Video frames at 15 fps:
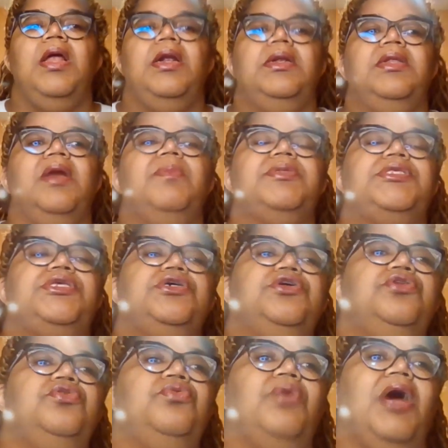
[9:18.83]
Number
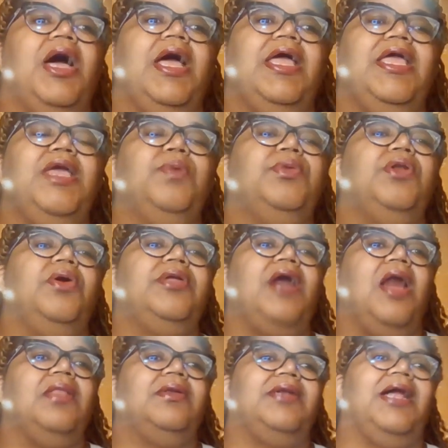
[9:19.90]
two, even though
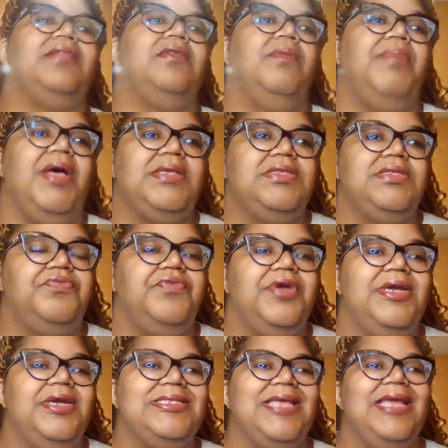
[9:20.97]
y'all are not the best of
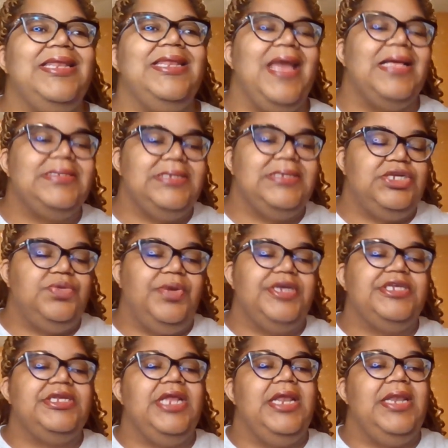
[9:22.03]
friends, in that
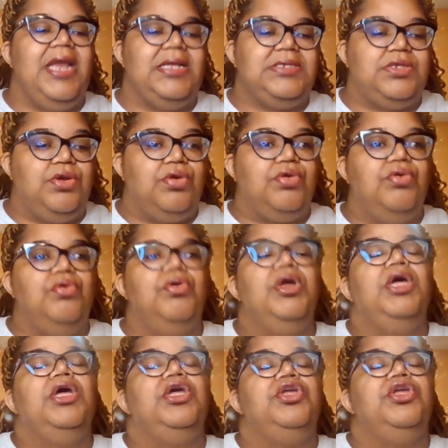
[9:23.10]
situation, in that circle,
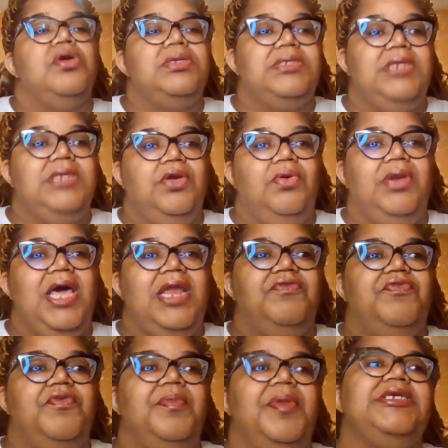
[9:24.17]
you're sitting on that
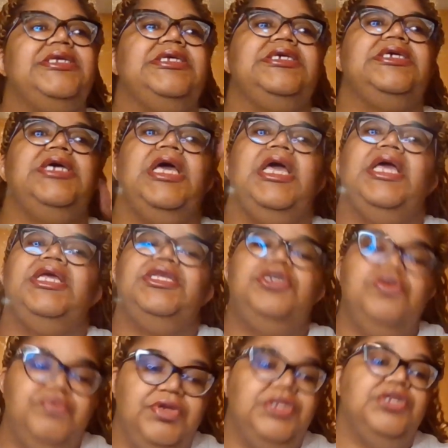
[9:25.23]
information,
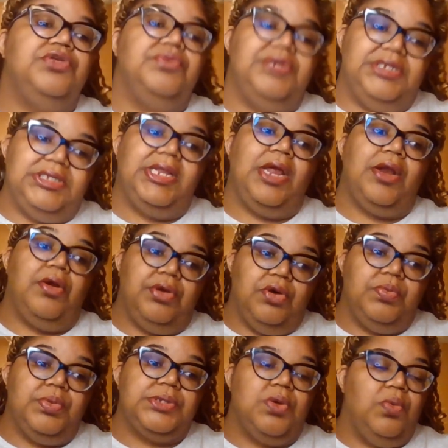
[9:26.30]
you really do need to let her
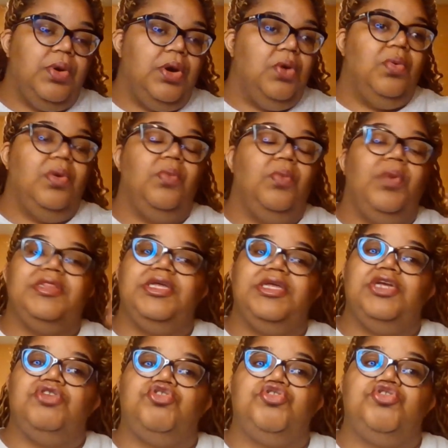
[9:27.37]
know what's going on. Whether
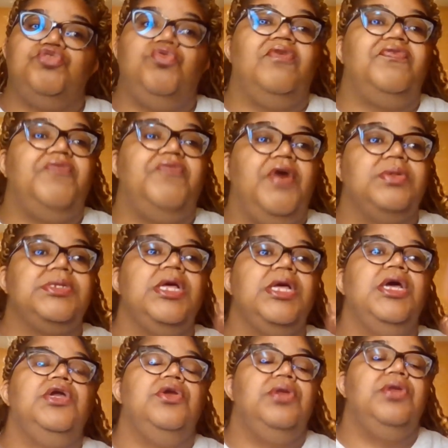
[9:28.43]
it's true or false,
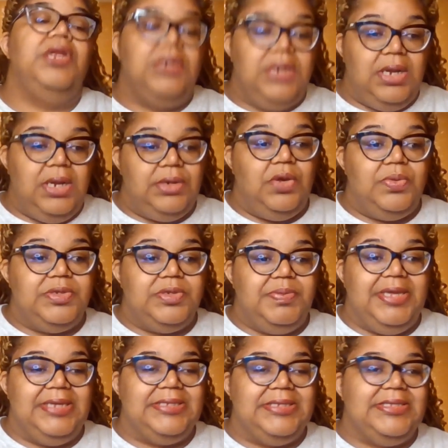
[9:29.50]
you need to let her know what's
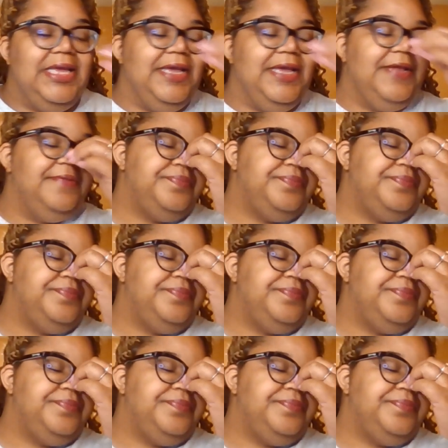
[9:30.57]
being said.